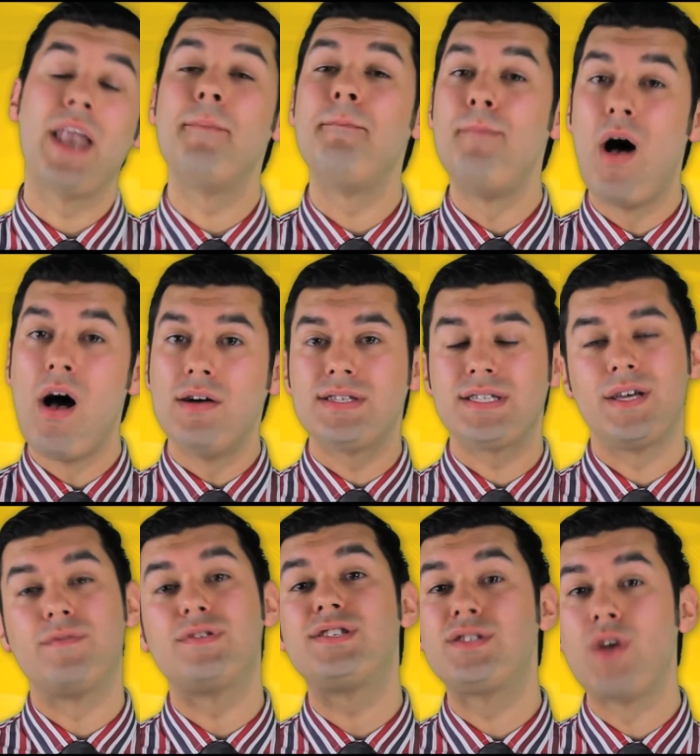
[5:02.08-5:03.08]
immersive
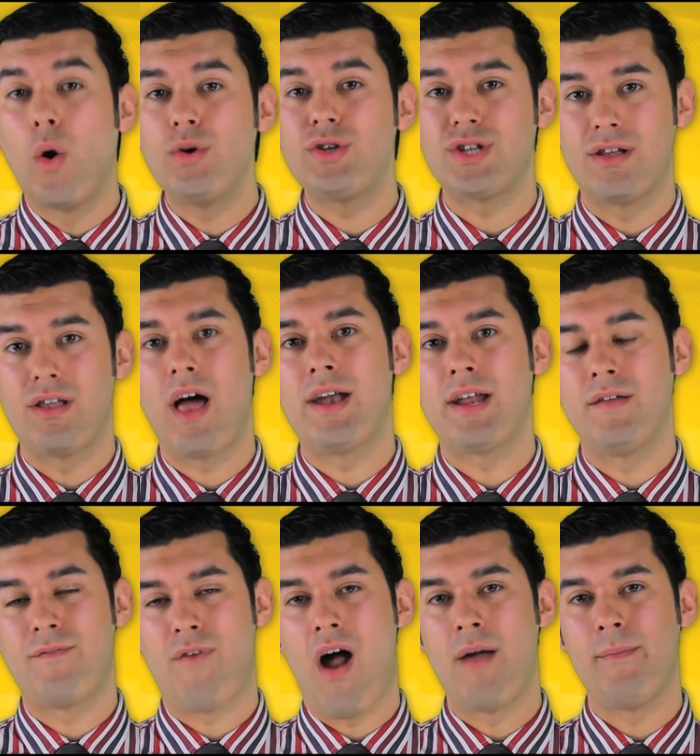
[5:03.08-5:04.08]
social learning
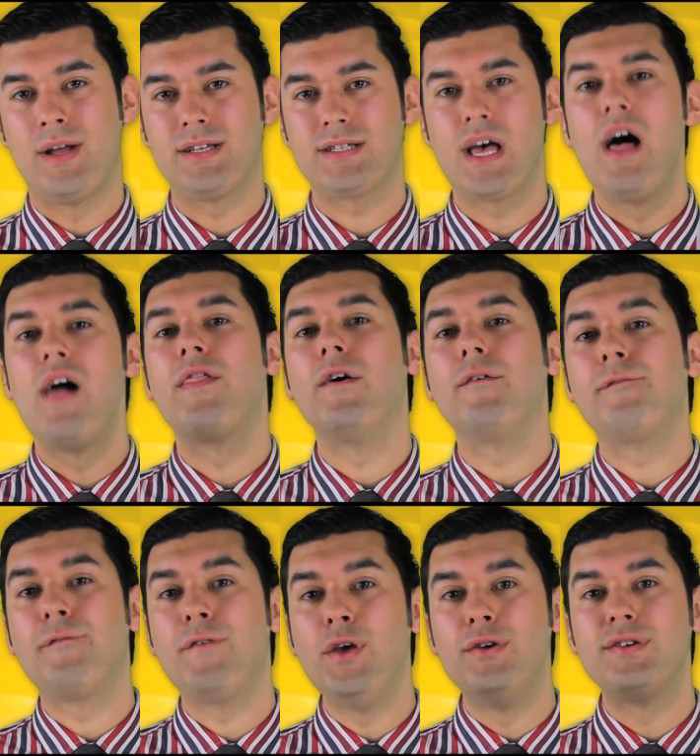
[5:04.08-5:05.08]
environment that
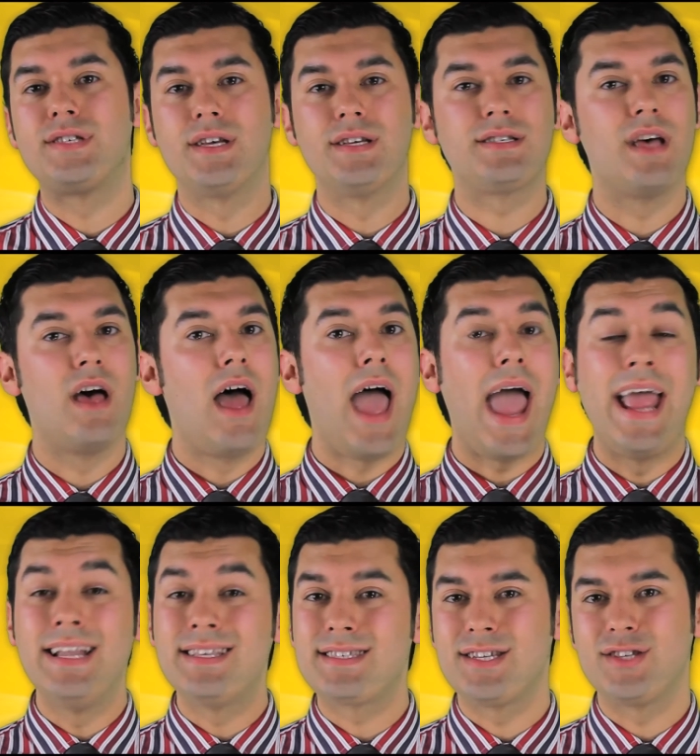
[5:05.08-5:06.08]
fuses
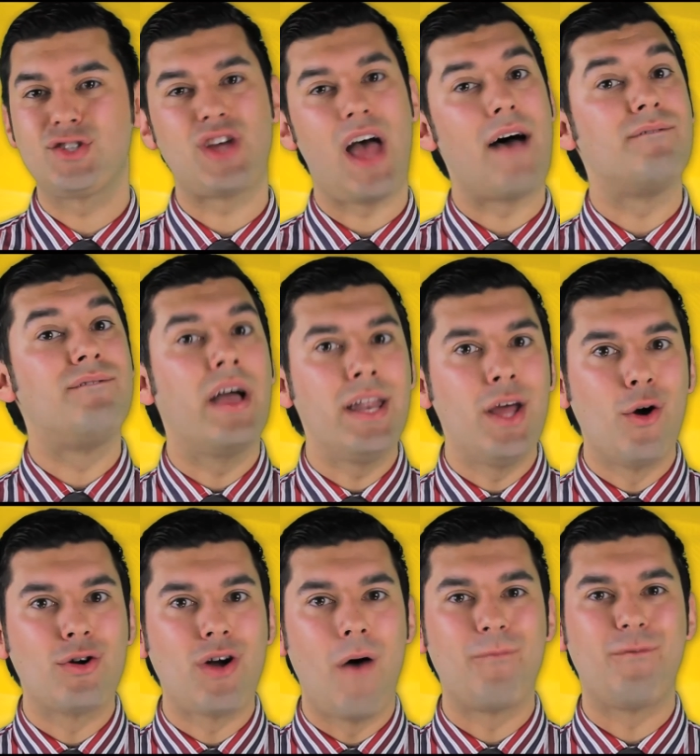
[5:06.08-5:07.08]
instant chat, video
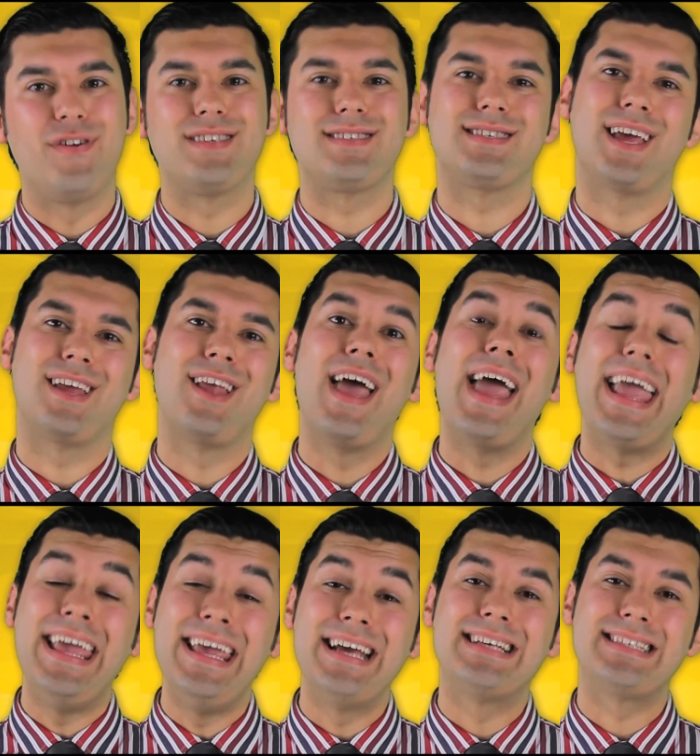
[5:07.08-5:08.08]
conferencing,
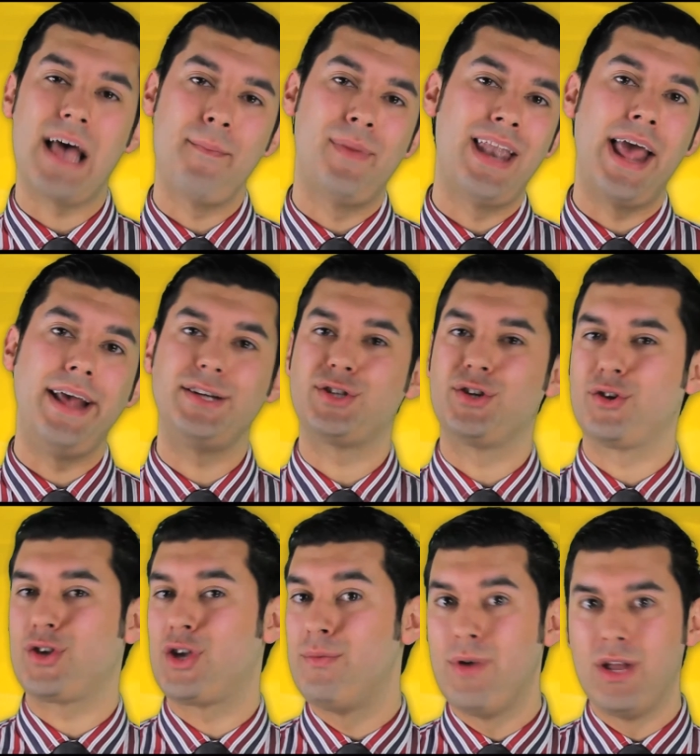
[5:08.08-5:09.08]
e-examination,
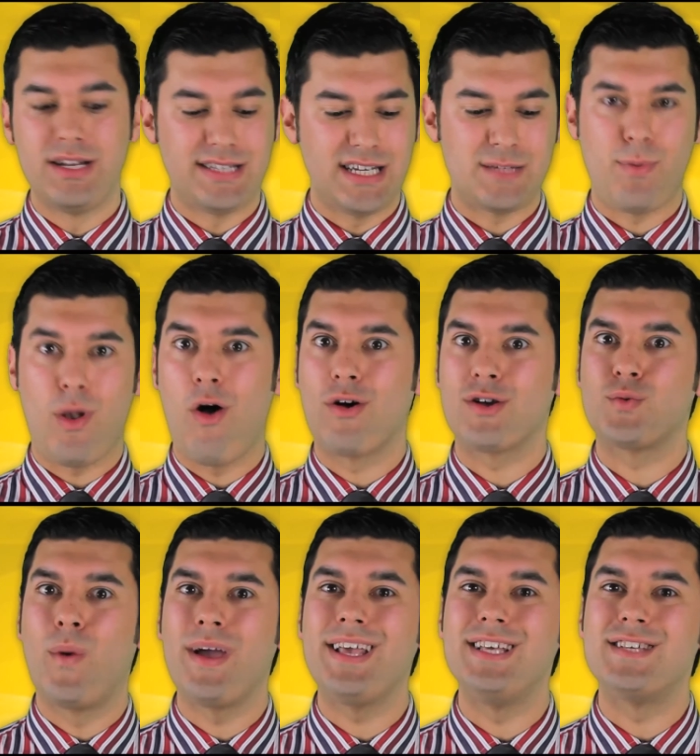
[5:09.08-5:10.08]
communities, blogs,
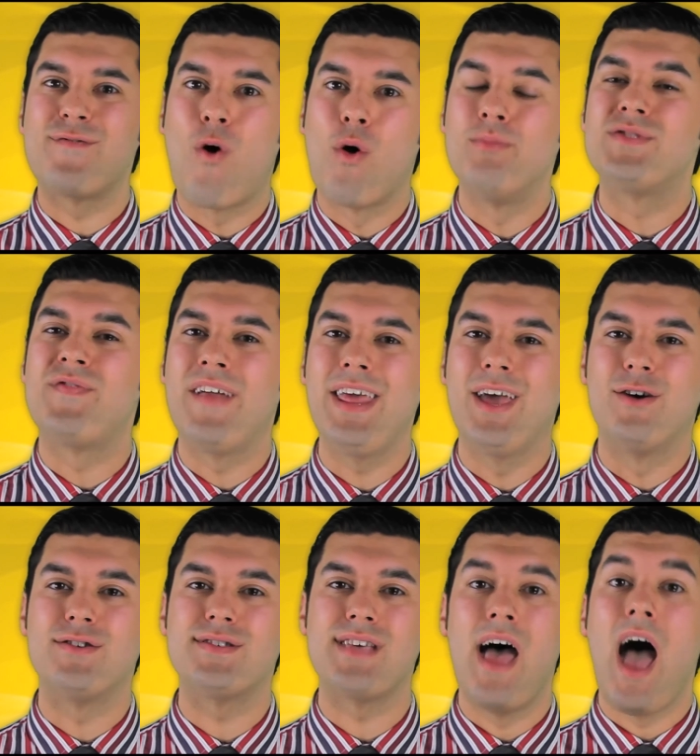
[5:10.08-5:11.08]
wikis, forums,
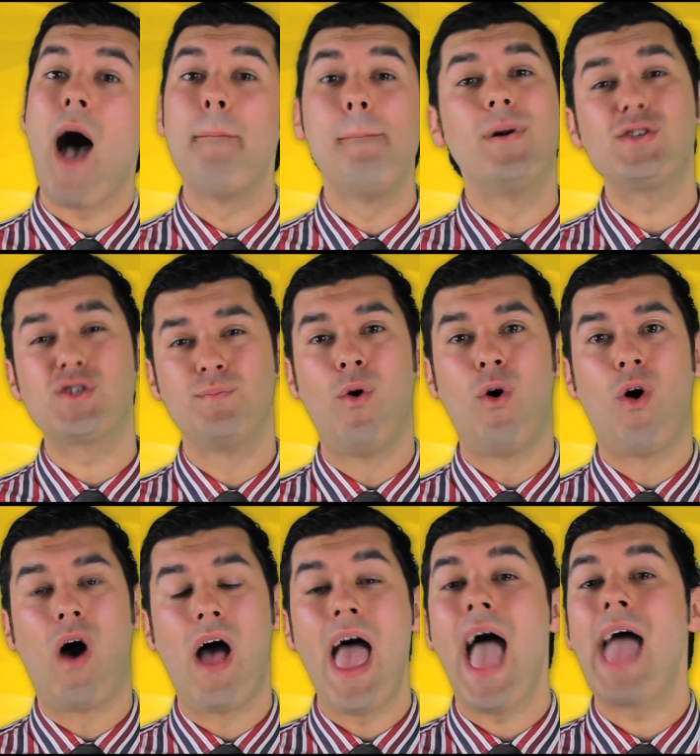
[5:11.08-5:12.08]
videos, and much more
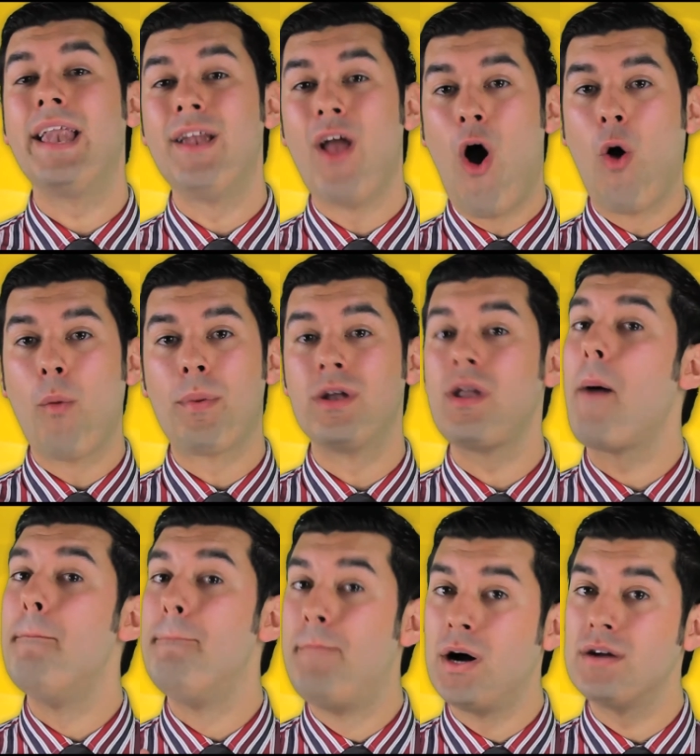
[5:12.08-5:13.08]
in an open
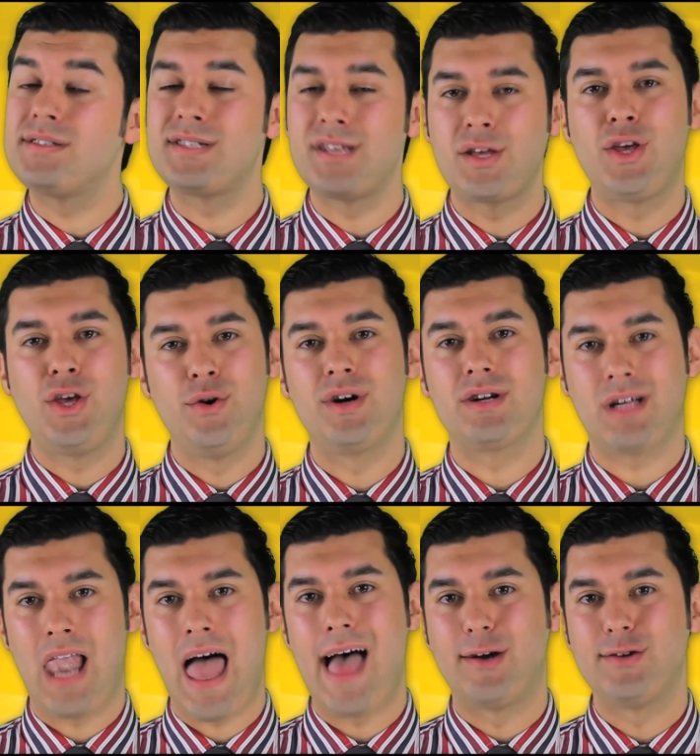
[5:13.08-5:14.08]
but secure
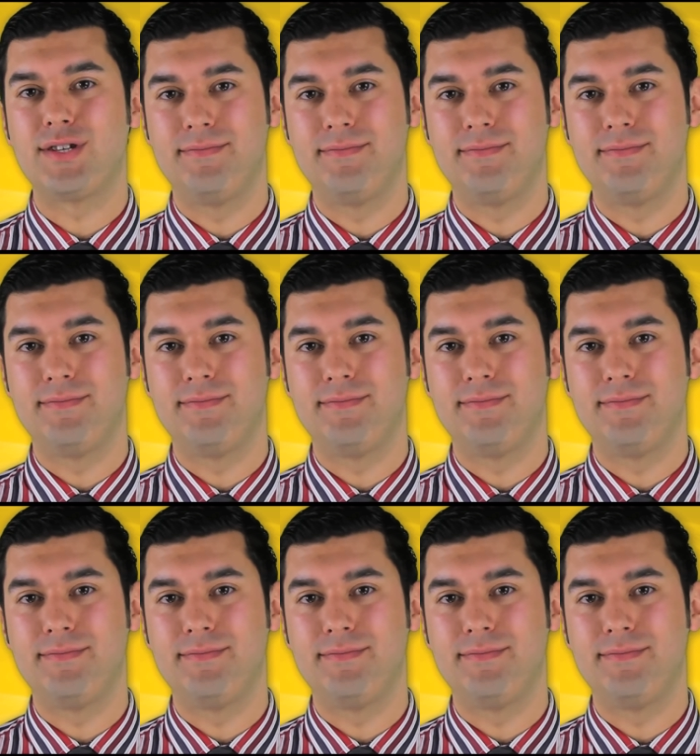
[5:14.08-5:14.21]
cloud.